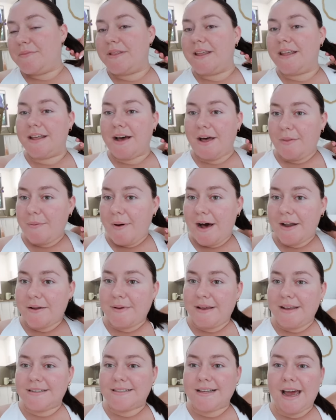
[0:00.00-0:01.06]
But then the other part of
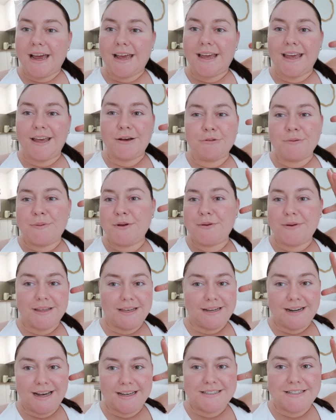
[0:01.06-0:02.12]
me is like, it would be
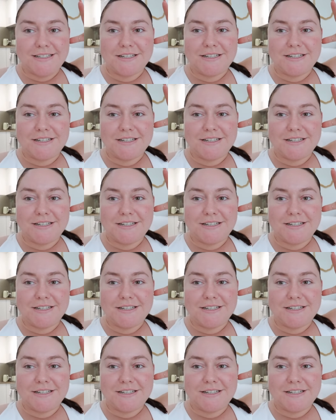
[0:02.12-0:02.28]
really nice